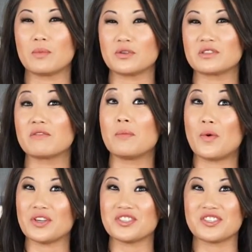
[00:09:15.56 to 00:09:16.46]
most of the
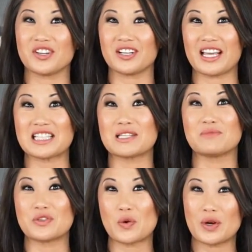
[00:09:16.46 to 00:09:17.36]
moisture gets
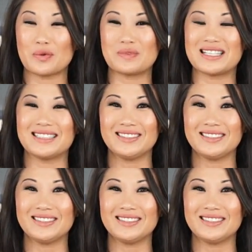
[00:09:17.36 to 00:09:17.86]
absorbed.